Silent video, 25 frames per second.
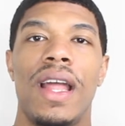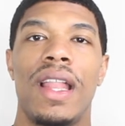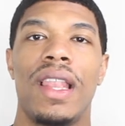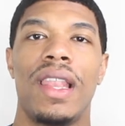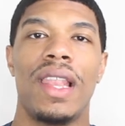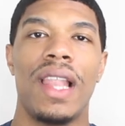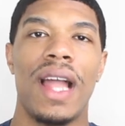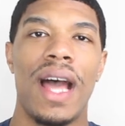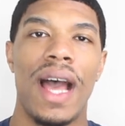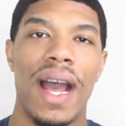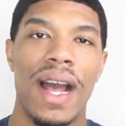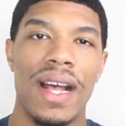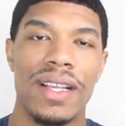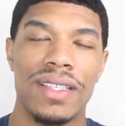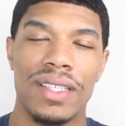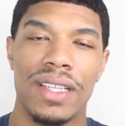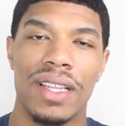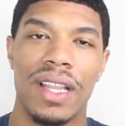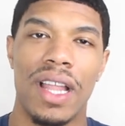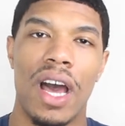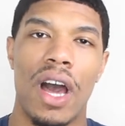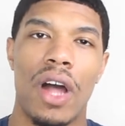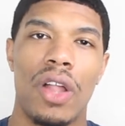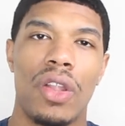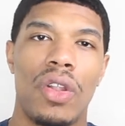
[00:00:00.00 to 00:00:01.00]
It lasts
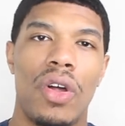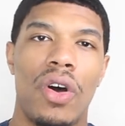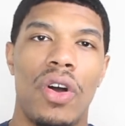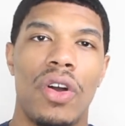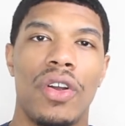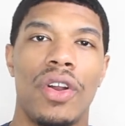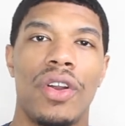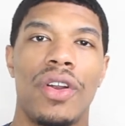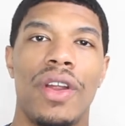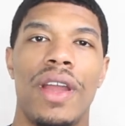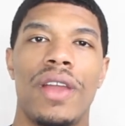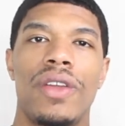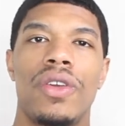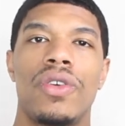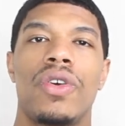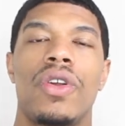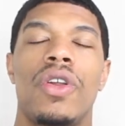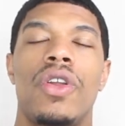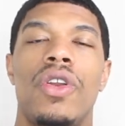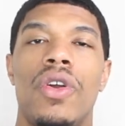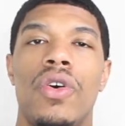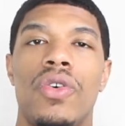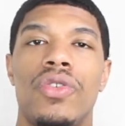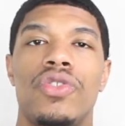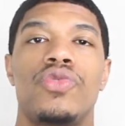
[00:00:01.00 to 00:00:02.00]
a lot longer and you're
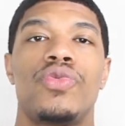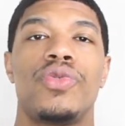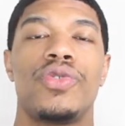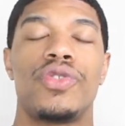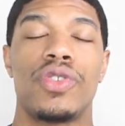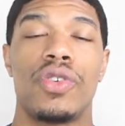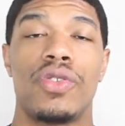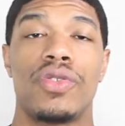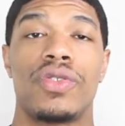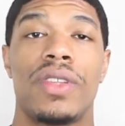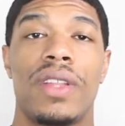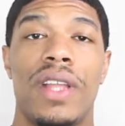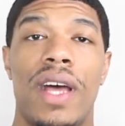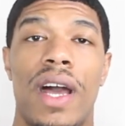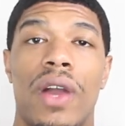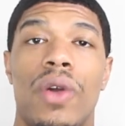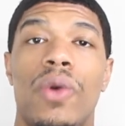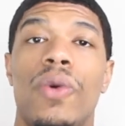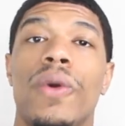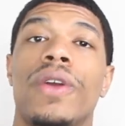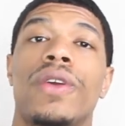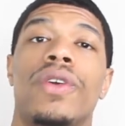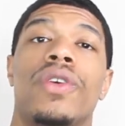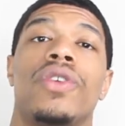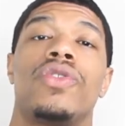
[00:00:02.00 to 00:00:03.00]
gonna notice results a lot
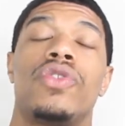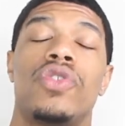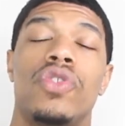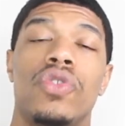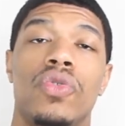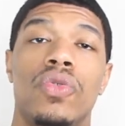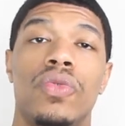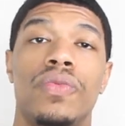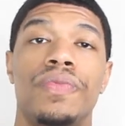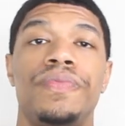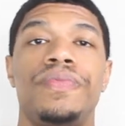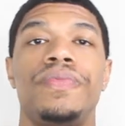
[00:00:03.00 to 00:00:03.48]
quicker too.